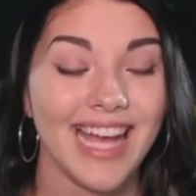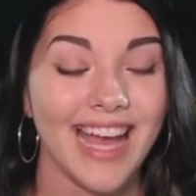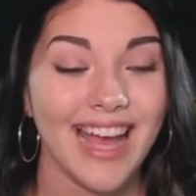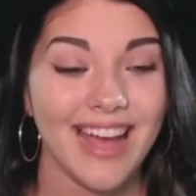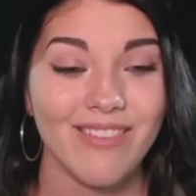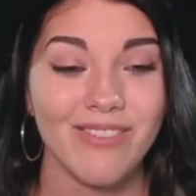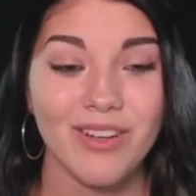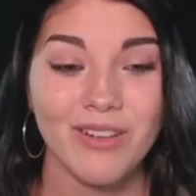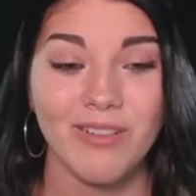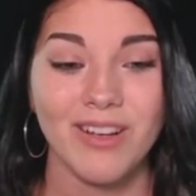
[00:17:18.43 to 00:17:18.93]

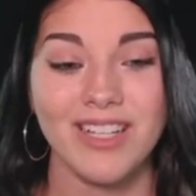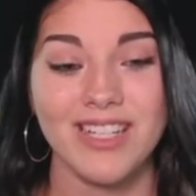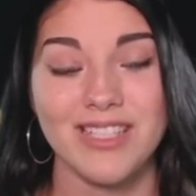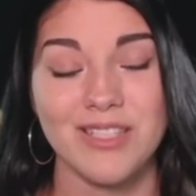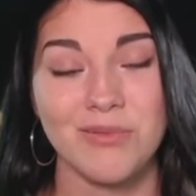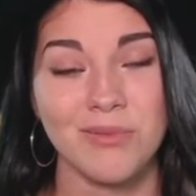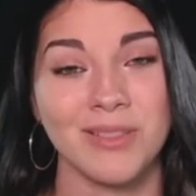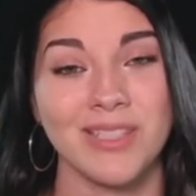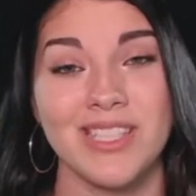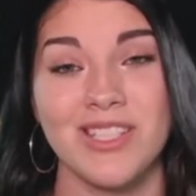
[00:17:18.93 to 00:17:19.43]
everyone
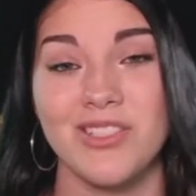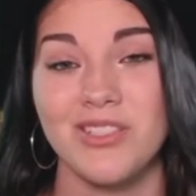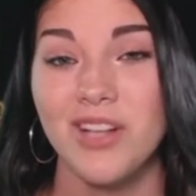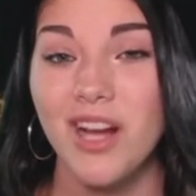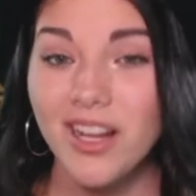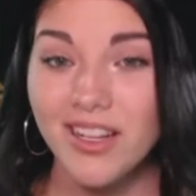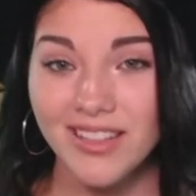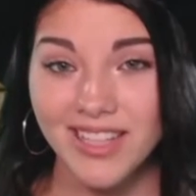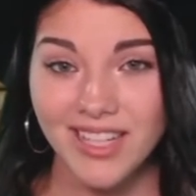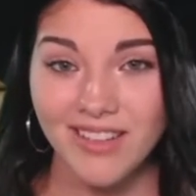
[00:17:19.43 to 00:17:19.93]
is really
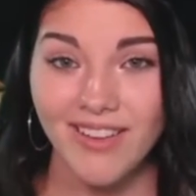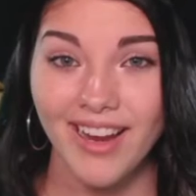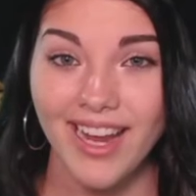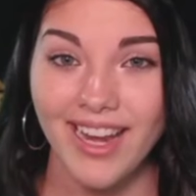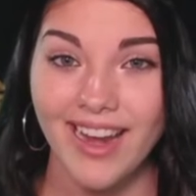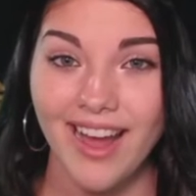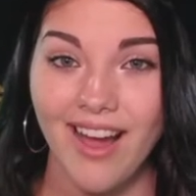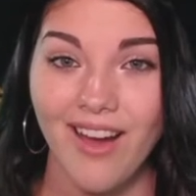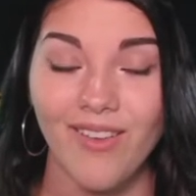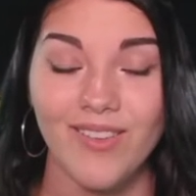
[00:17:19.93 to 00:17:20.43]
struggling right
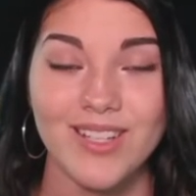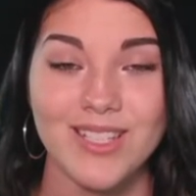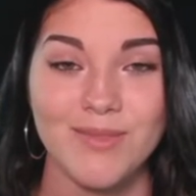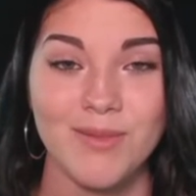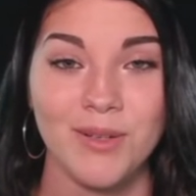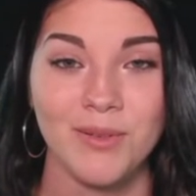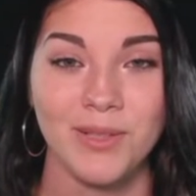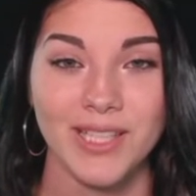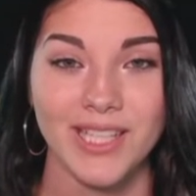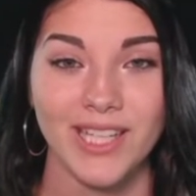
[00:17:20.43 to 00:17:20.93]
now. It's
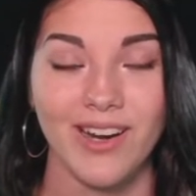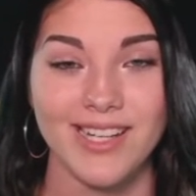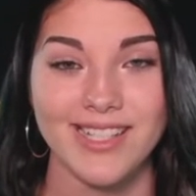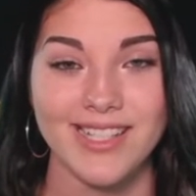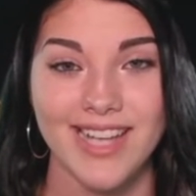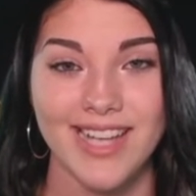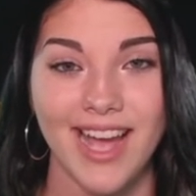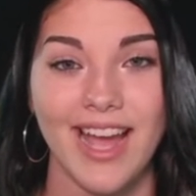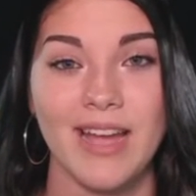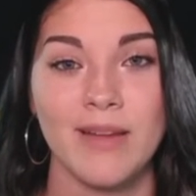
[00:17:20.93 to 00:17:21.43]
been a really hard
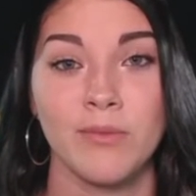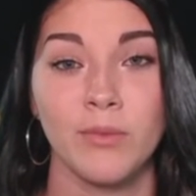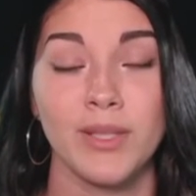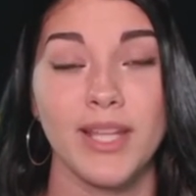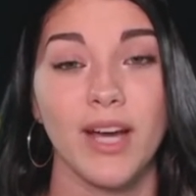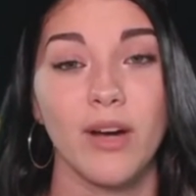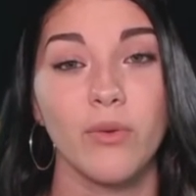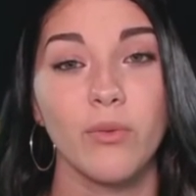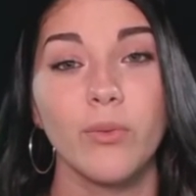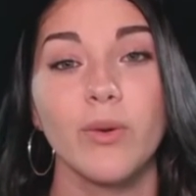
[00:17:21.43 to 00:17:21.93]
time
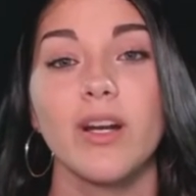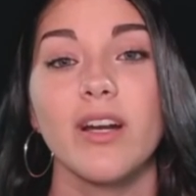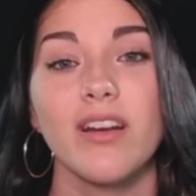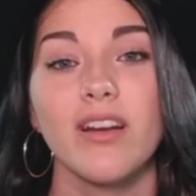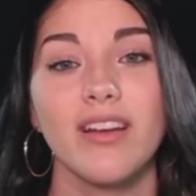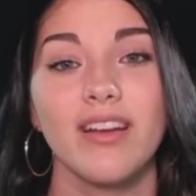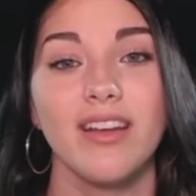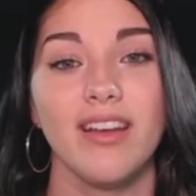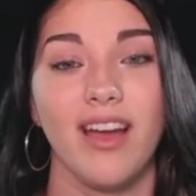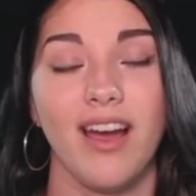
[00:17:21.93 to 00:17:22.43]
without
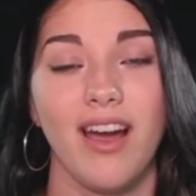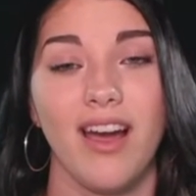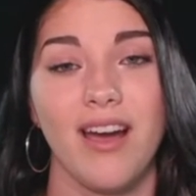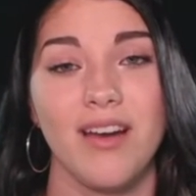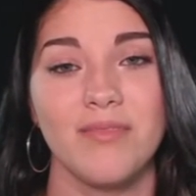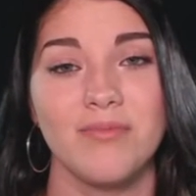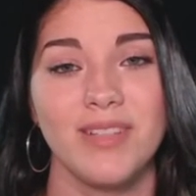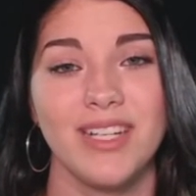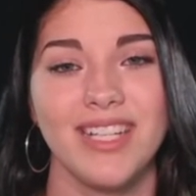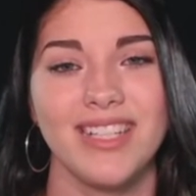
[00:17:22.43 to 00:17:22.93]
work,
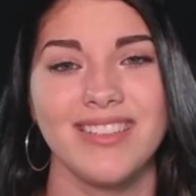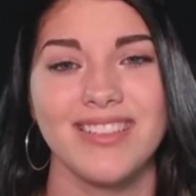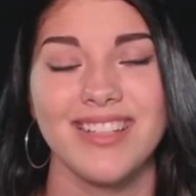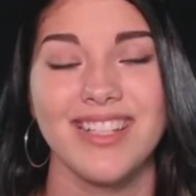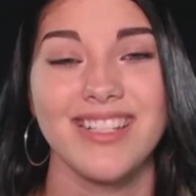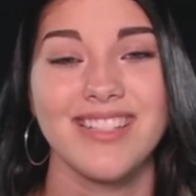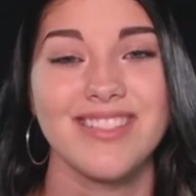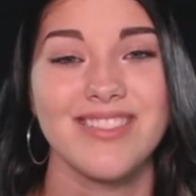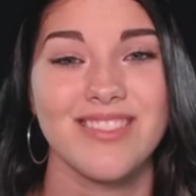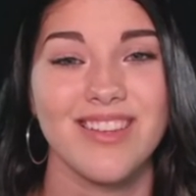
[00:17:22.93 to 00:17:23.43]
and
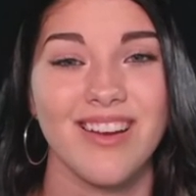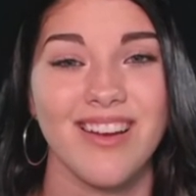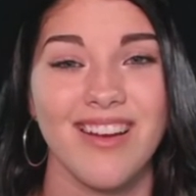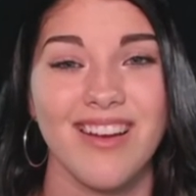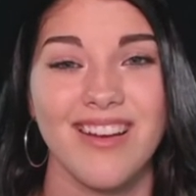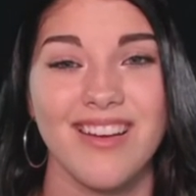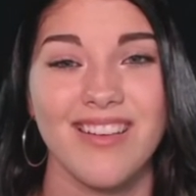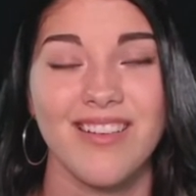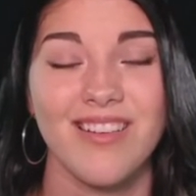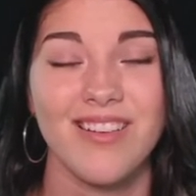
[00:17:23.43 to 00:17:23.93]
things
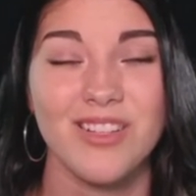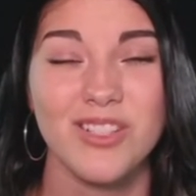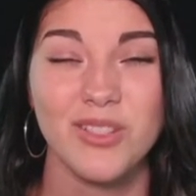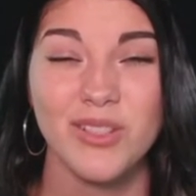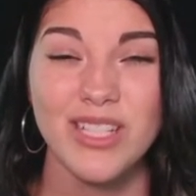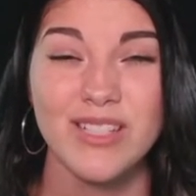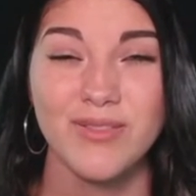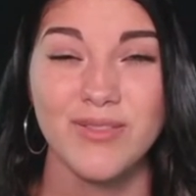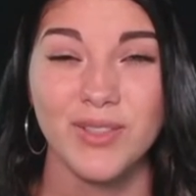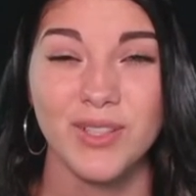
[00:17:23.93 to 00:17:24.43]
are
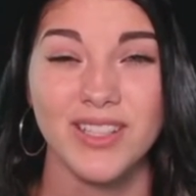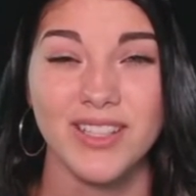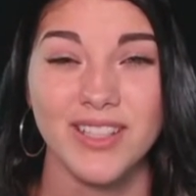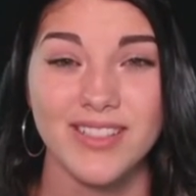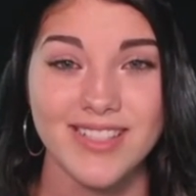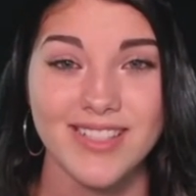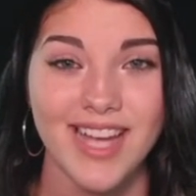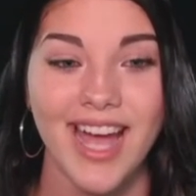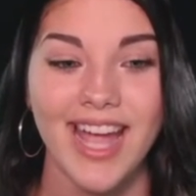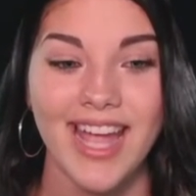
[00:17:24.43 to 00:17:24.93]
stressful and they're
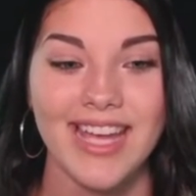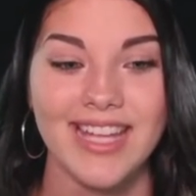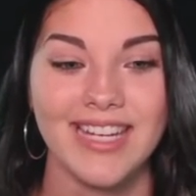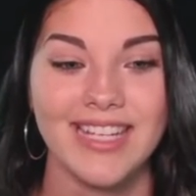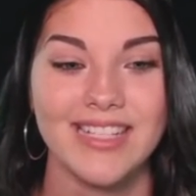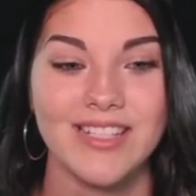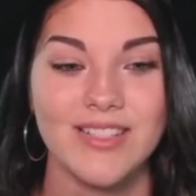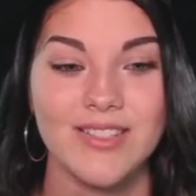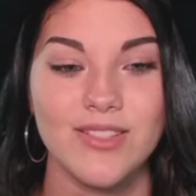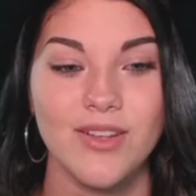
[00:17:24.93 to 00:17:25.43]
tight.
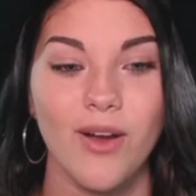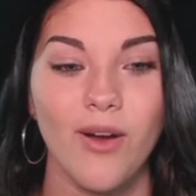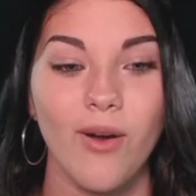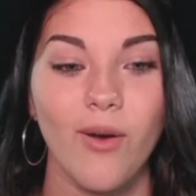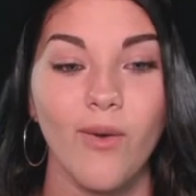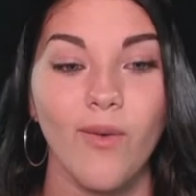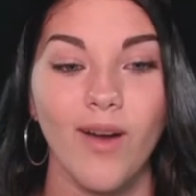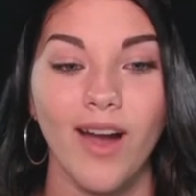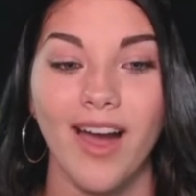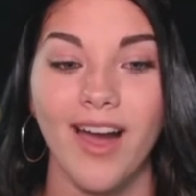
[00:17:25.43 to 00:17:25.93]
And
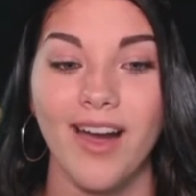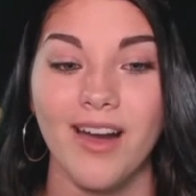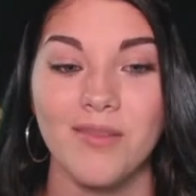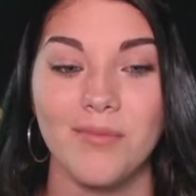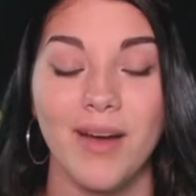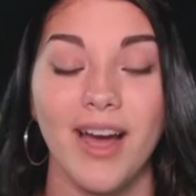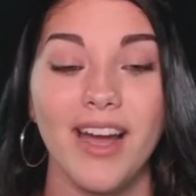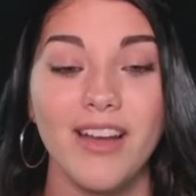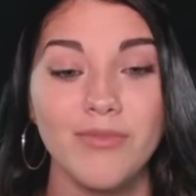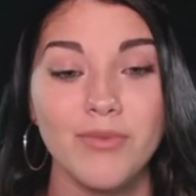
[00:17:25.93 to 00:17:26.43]
so
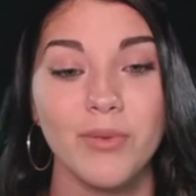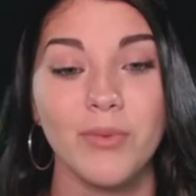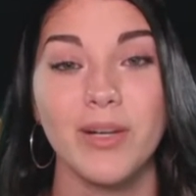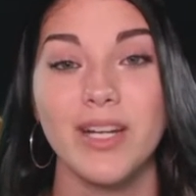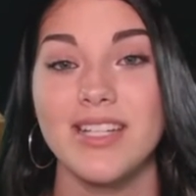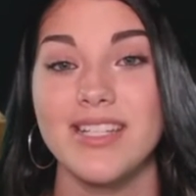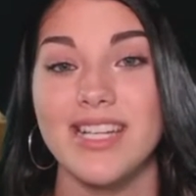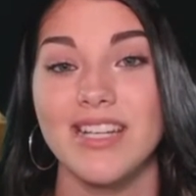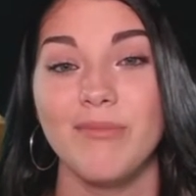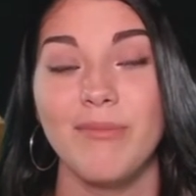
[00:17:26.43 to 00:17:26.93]
I've been
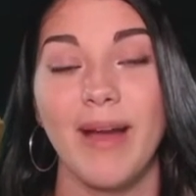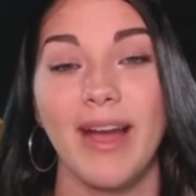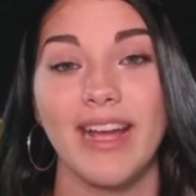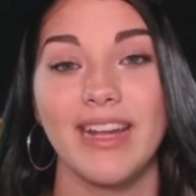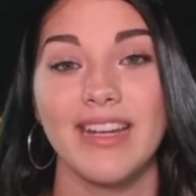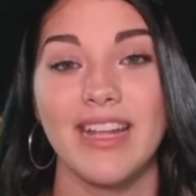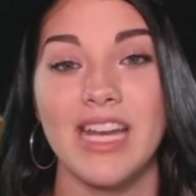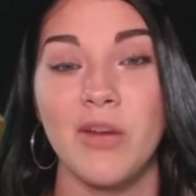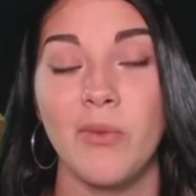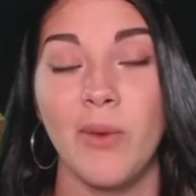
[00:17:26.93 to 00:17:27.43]
wanting to give back
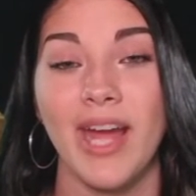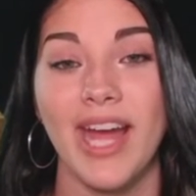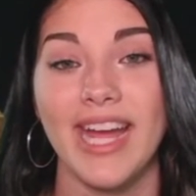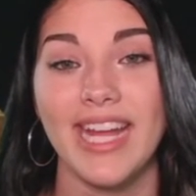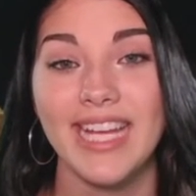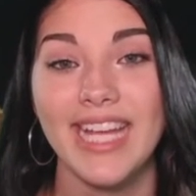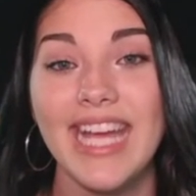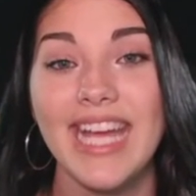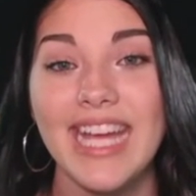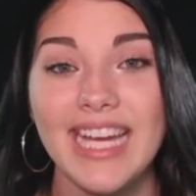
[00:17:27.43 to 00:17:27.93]
in any way I
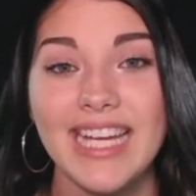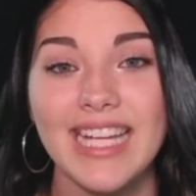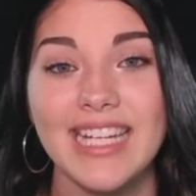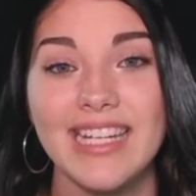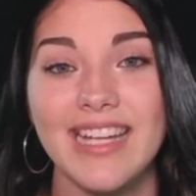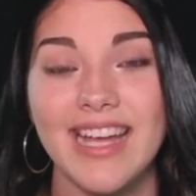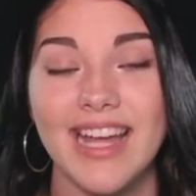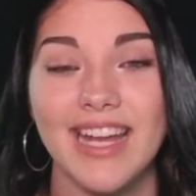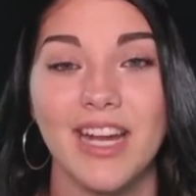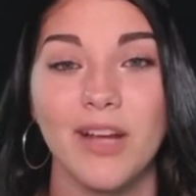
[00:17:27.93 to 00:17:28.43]

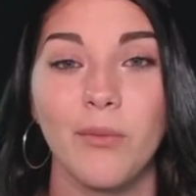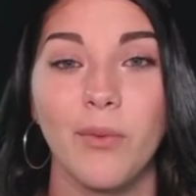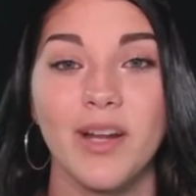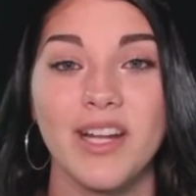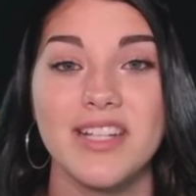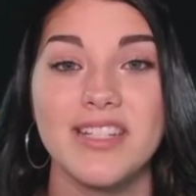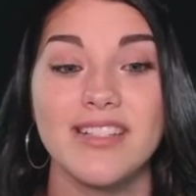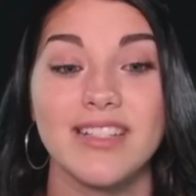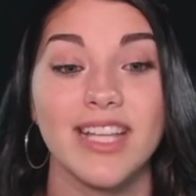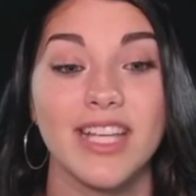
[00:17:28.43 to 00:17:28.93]
can, and I
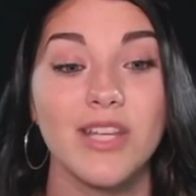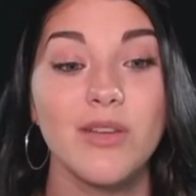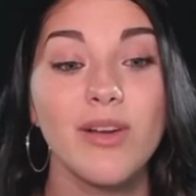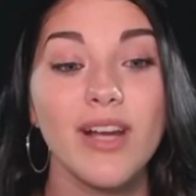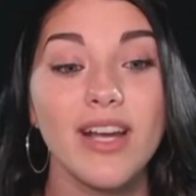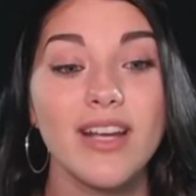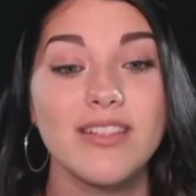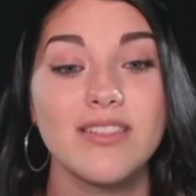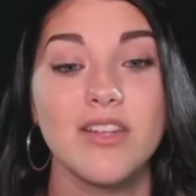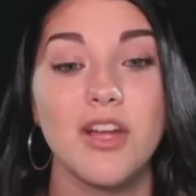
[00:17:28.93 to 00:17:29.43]
wanted to let you
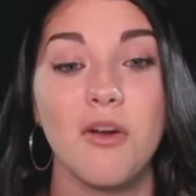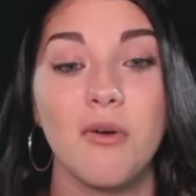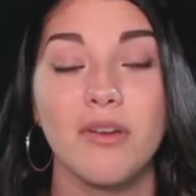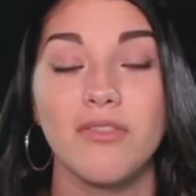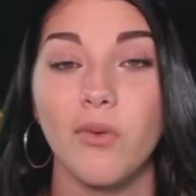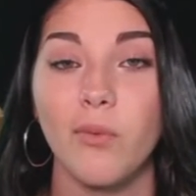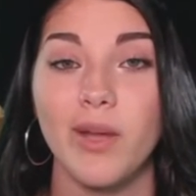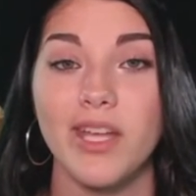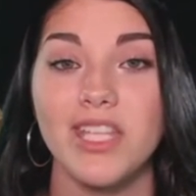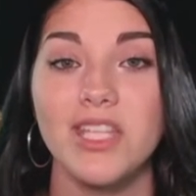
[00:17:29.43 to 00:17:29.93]
guys know of
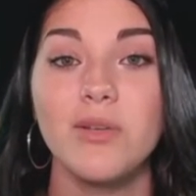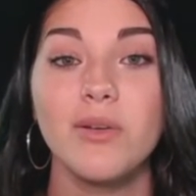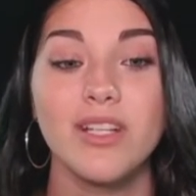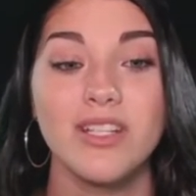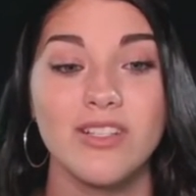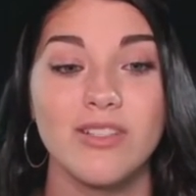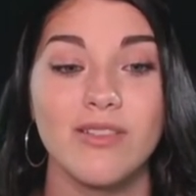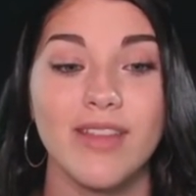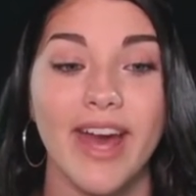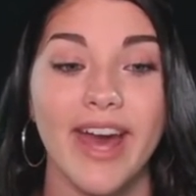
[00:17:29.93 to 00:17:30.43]
a way you can
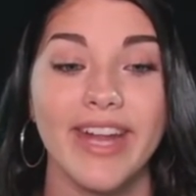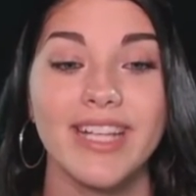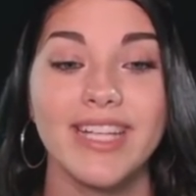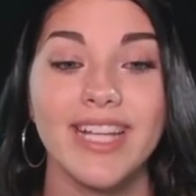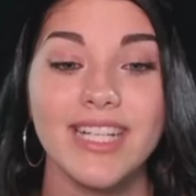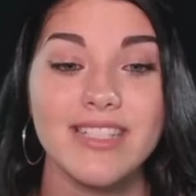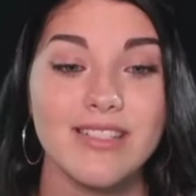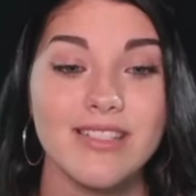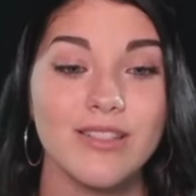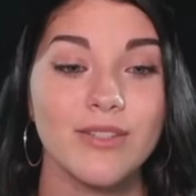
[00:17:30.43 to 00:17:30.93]
do that, and
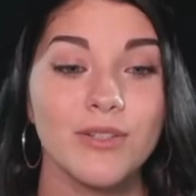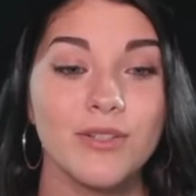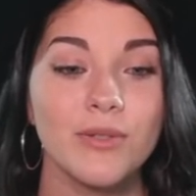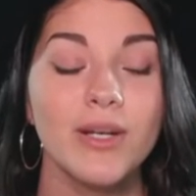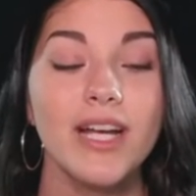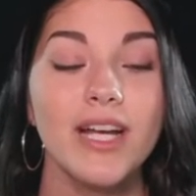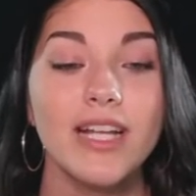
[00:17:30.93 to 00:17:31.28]
that is through